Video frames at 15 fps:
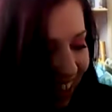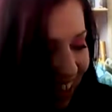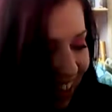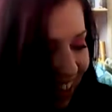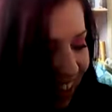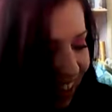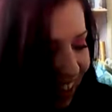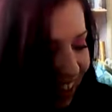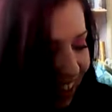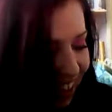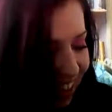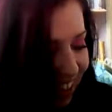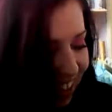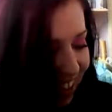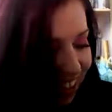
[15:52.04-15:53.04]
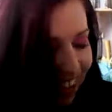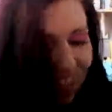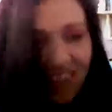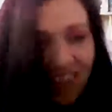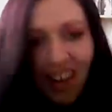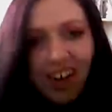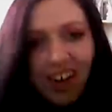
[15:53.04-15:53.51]
Ah,
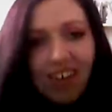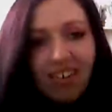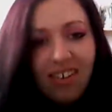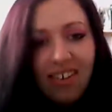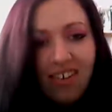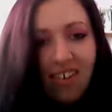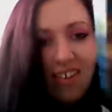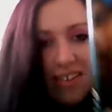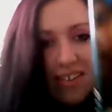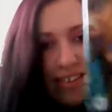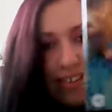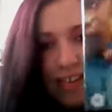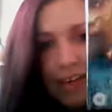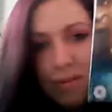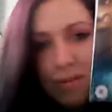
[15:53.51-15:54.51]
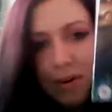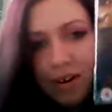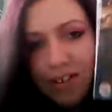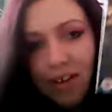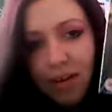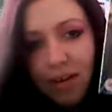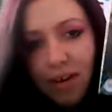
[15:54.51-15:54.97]
okay. Say
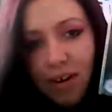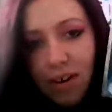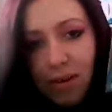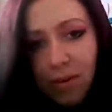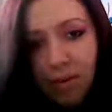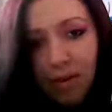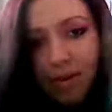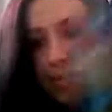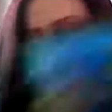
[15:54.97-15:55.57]
goodbye, Demon Cop.